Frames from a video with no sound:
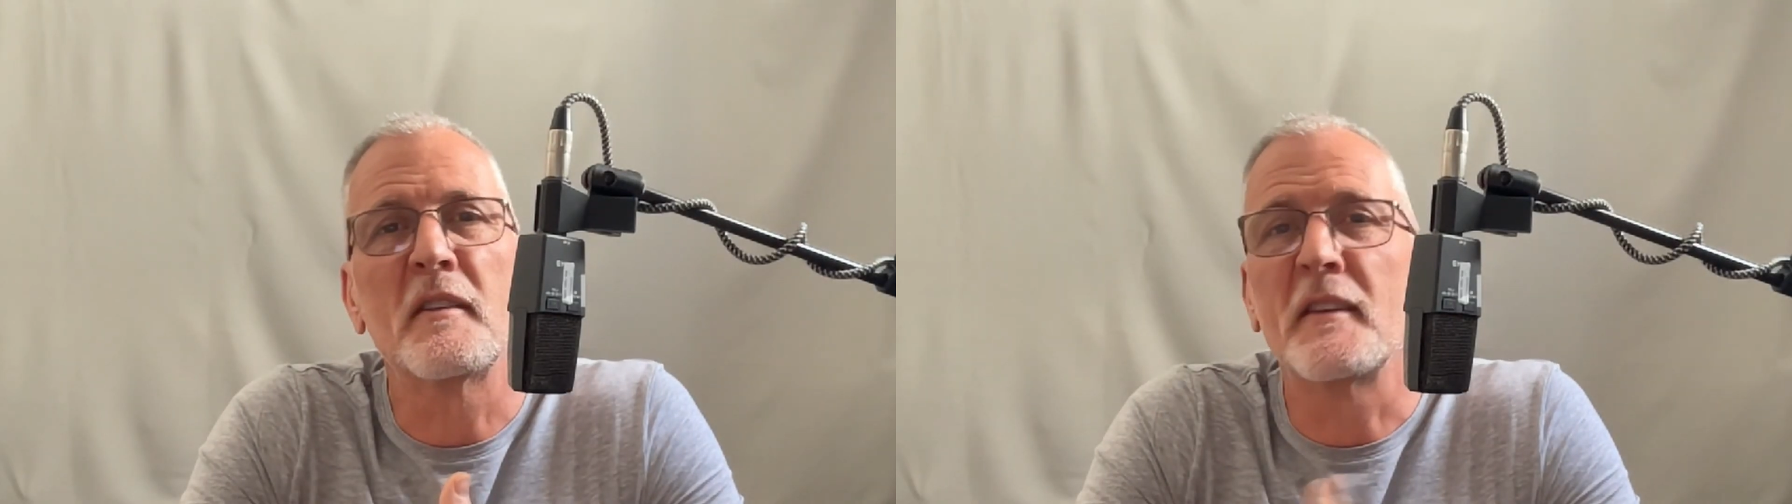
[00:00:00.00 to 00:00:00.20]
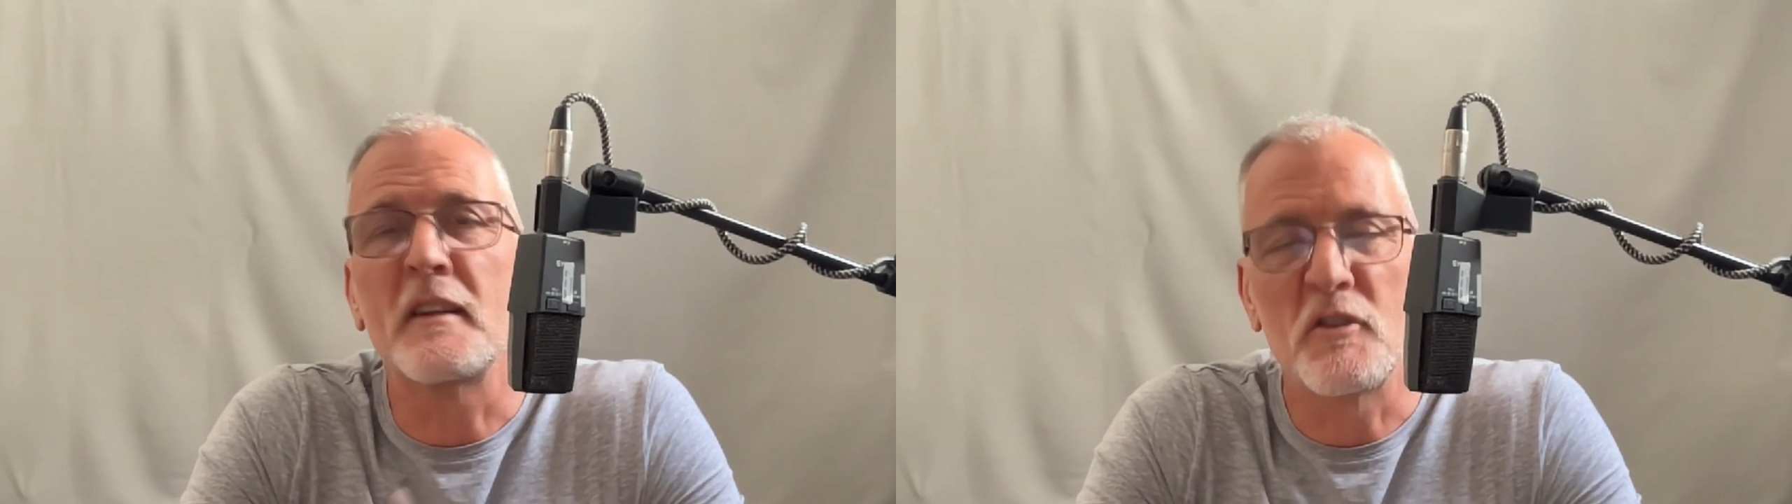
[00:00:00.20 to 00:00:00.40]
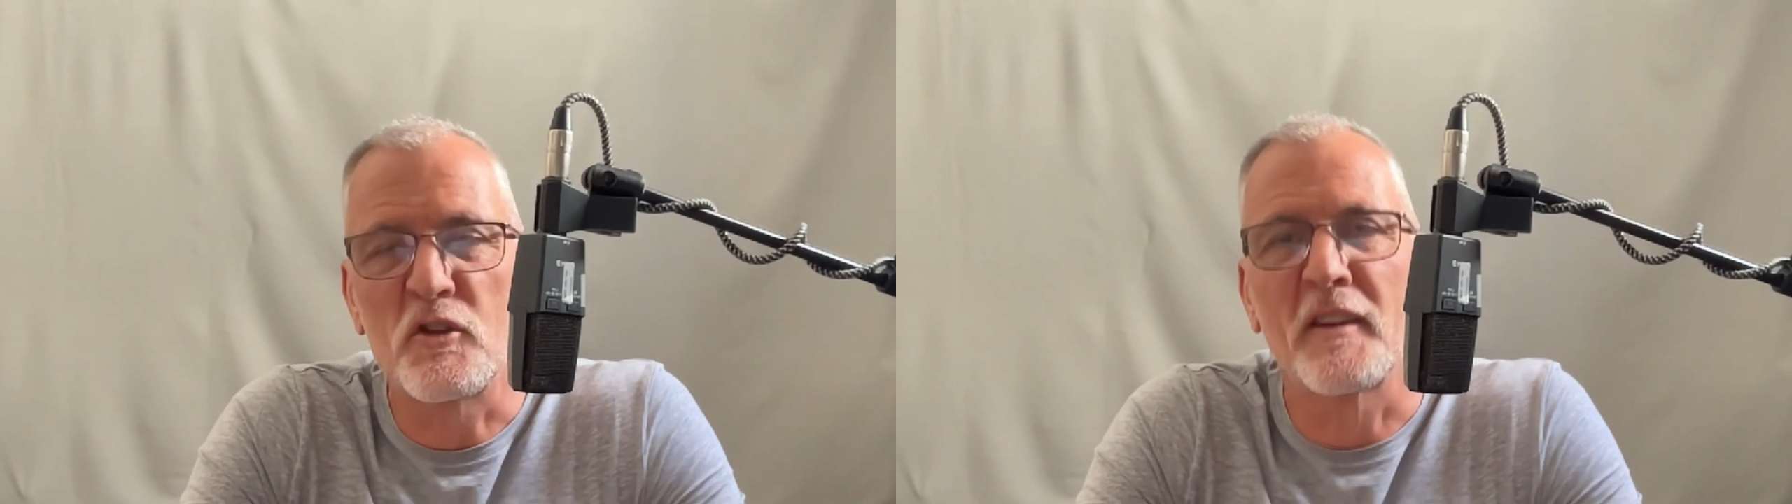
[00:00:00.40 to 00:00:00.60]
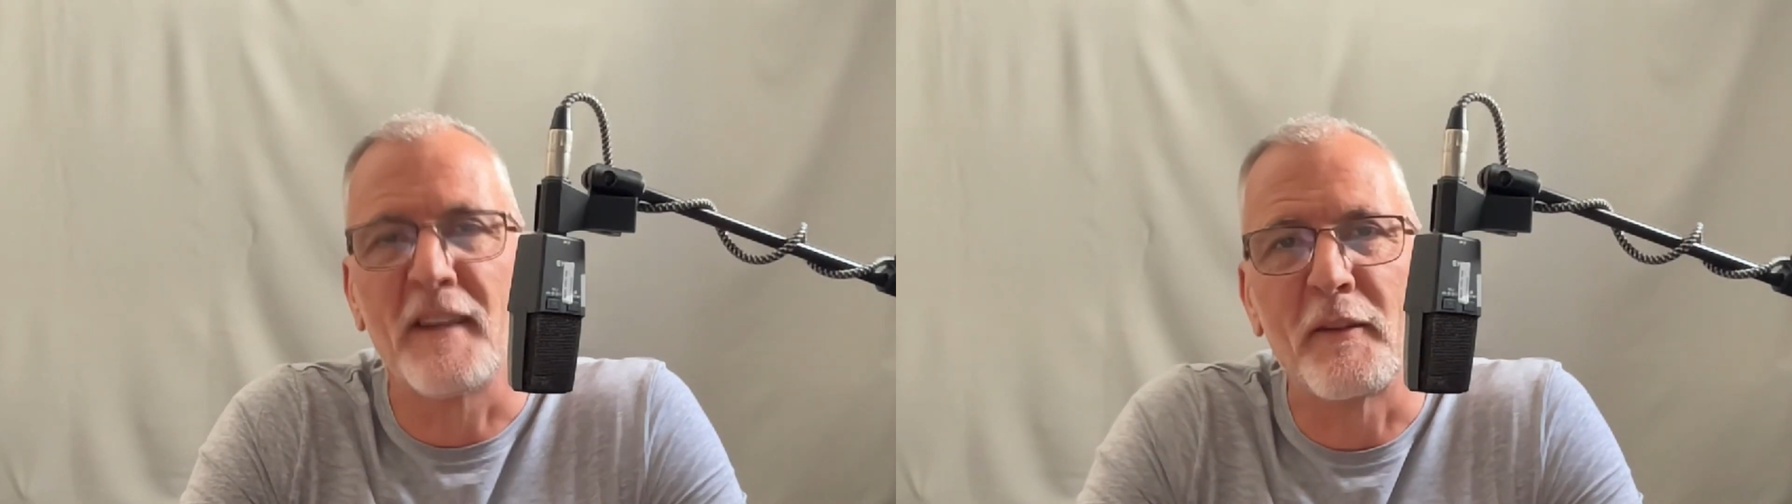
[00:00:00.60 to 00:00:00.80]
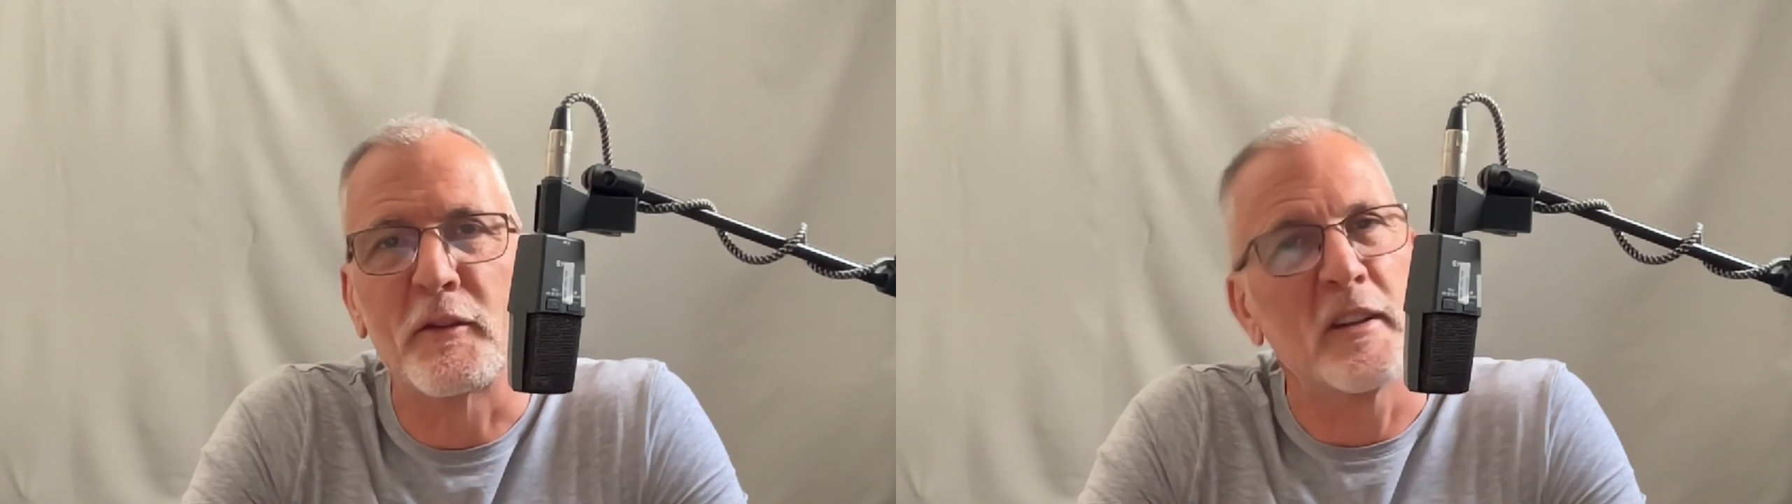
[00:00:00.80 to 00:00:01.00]
that you just
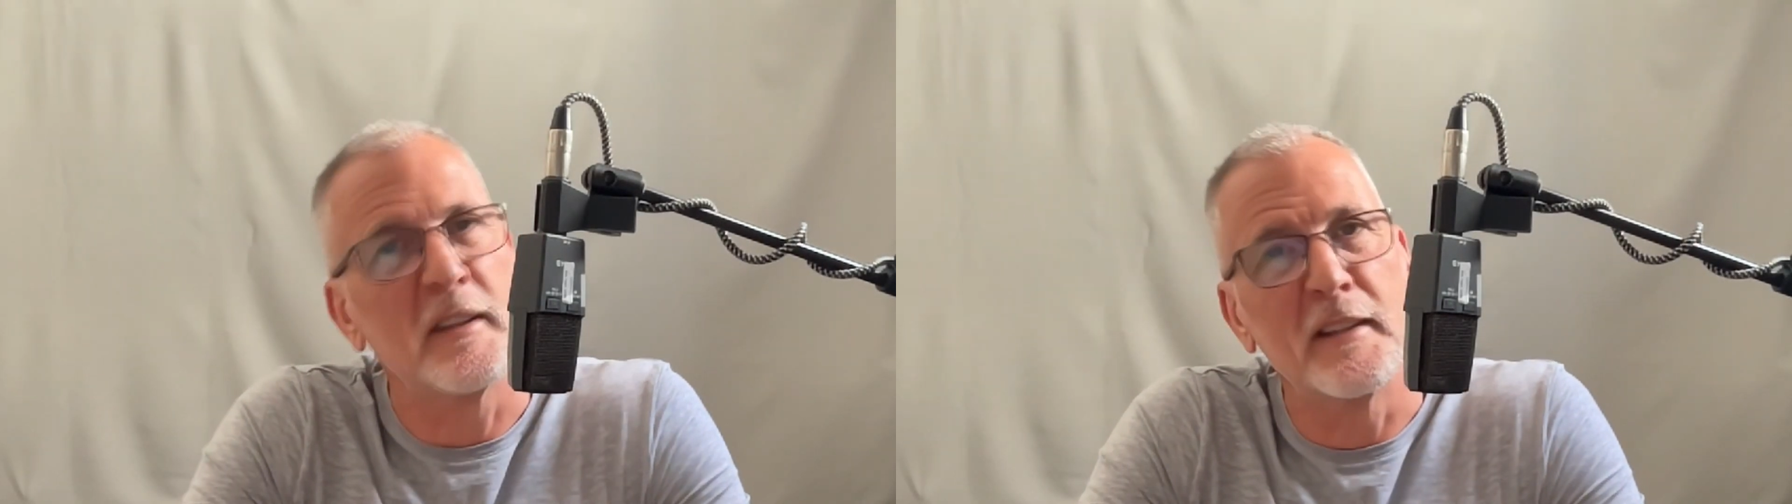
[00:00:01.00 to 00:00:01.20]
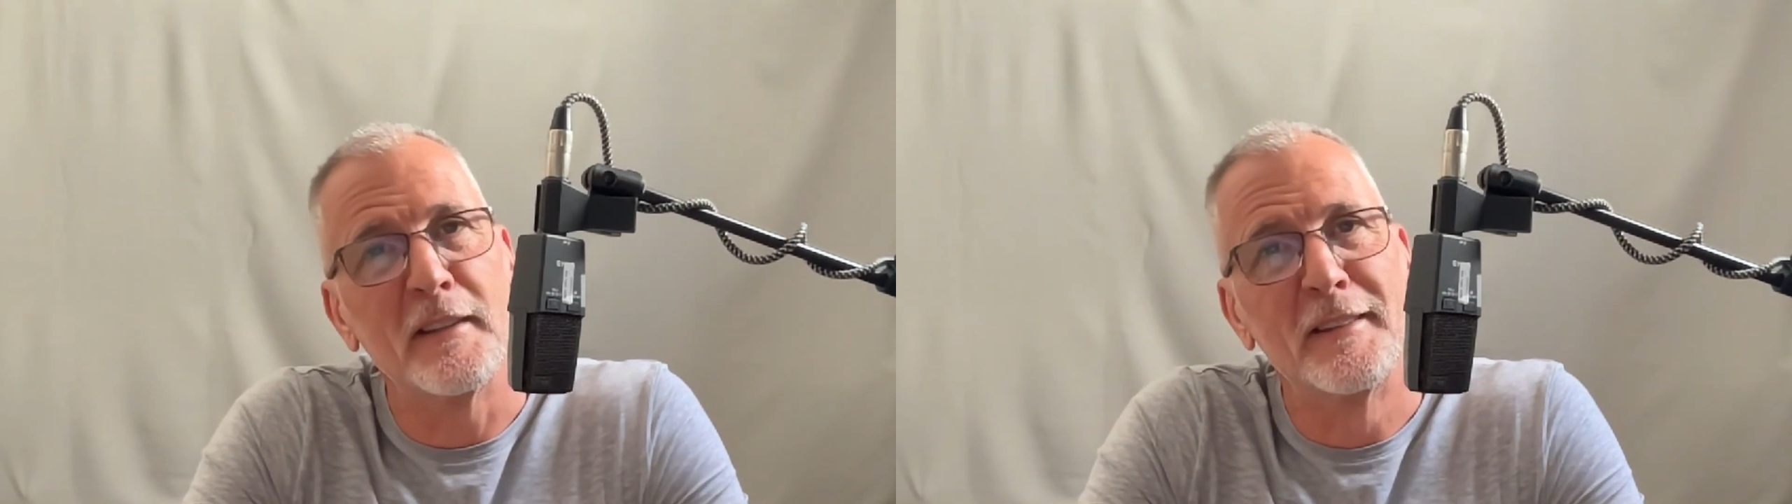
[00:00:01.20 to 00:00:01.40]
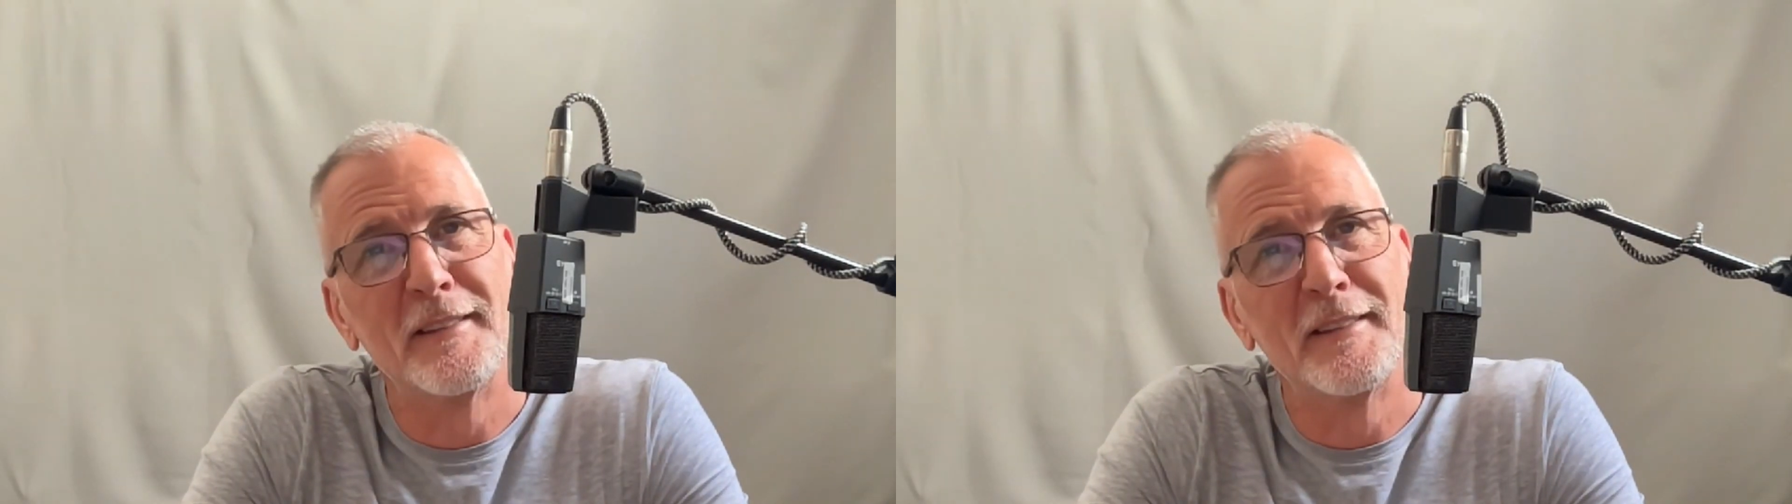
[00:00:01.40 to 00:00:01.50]
love to hear.